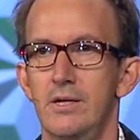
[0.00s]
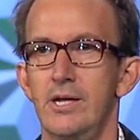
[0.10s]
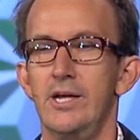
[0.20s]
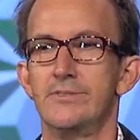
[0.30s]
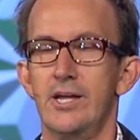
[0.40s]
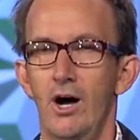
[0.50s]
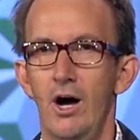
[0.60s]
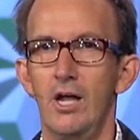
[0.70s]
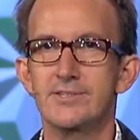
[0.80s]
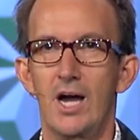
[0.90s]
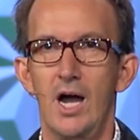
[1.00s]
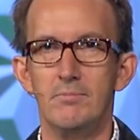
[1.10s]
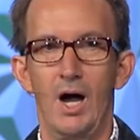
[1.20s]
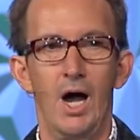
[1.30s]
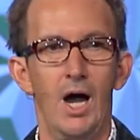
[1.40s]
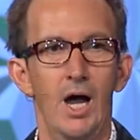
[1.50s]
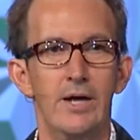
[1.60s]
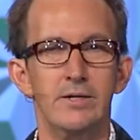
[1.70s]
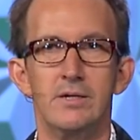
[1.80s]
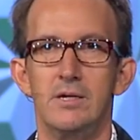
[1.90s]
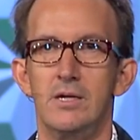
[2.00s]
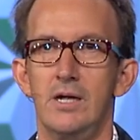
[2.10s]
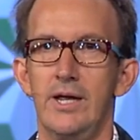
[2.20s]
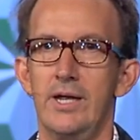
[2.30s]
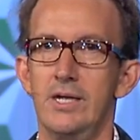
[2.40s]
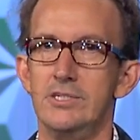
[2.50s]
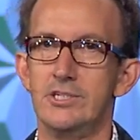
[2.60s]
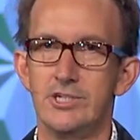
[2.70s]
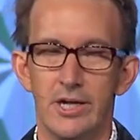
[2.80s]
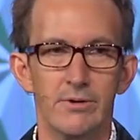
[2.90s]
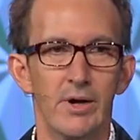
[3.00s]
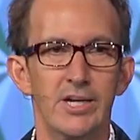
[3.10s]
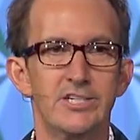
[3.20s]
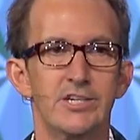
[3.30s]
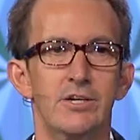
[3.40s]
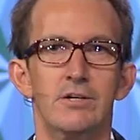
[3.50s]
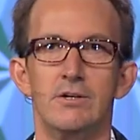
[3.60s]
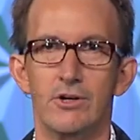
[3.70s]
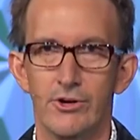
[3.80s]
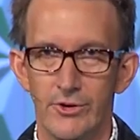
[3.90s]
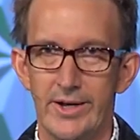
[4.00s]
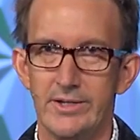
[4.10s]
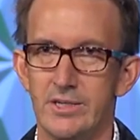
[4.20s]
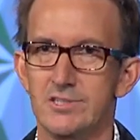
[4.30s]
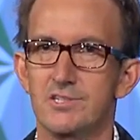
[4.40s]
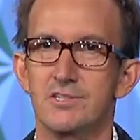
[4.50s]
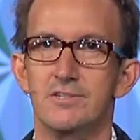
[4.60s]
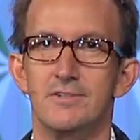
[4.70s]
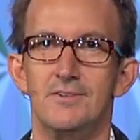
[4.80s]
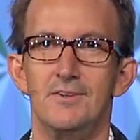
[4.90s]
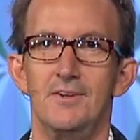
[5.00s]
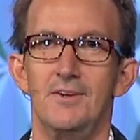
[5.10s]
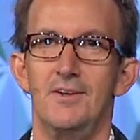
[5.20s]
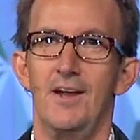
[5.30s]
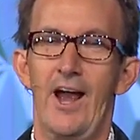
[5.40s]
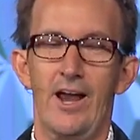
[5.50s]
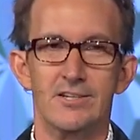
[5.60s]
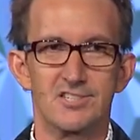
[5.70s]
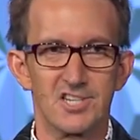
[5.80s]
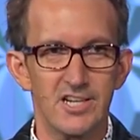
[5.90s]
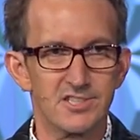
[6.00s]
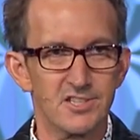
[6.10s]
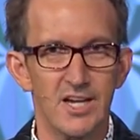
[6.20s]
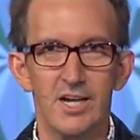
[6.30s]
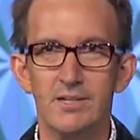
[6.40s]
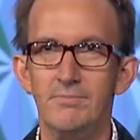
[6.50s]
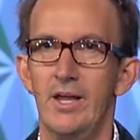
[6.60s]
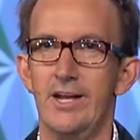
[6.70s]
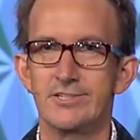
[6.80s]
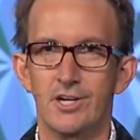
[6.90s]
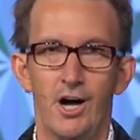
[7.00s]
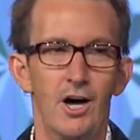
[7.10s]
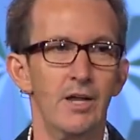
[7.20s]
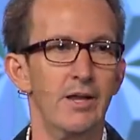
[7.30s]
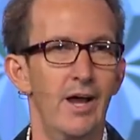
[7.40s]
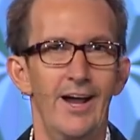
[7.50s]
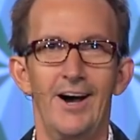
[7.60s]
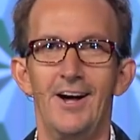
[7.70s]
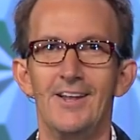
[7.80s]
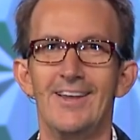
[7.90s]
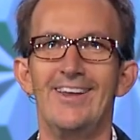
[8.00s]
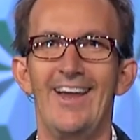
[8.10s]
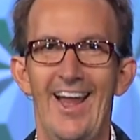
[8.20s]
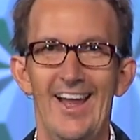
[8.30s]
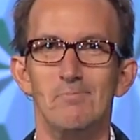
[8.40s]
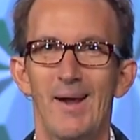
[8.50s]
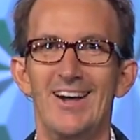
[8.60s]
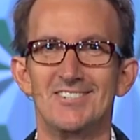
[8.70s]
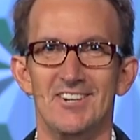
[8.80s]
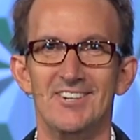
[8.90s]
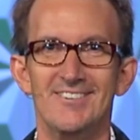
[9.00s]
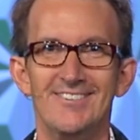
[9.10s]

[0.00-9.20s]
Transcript: hit the all time high in generational greatness. And since then, it's gone to hell in a handbasket.